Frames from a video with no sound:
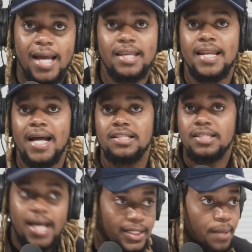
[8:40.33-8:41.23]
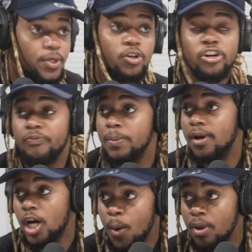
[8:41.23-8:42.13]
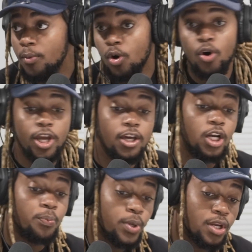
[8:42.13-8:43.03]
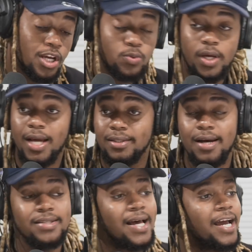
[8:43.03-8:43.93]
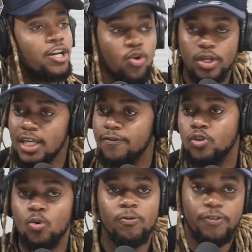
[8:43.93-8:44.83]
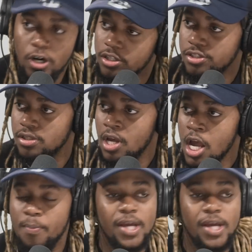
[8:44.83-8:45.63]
And that's that. I mean, enough people are coming, but oh, you want to pick that's why you talks. I don't give two fucks.